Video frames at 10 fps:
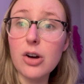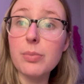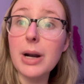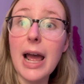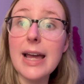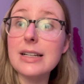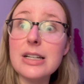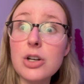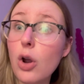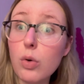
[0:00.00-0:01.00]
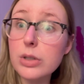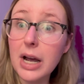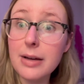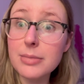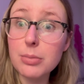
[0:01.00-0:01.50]
but I had no
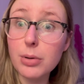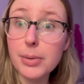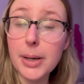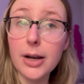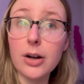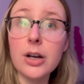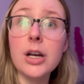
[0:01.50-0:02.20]
time to prepare.